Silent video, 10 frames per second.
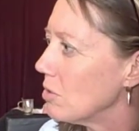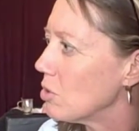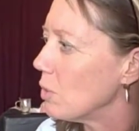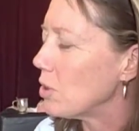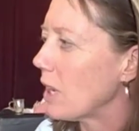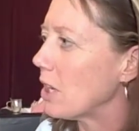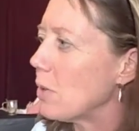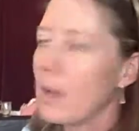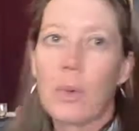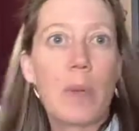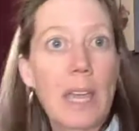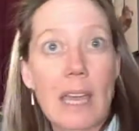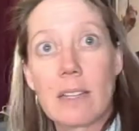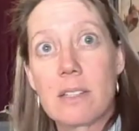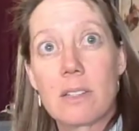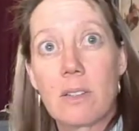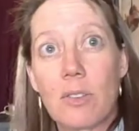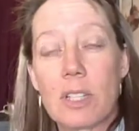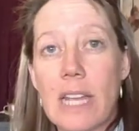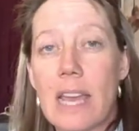so we try to go on the weekends for
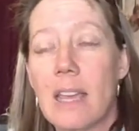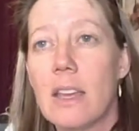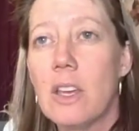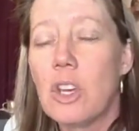a day.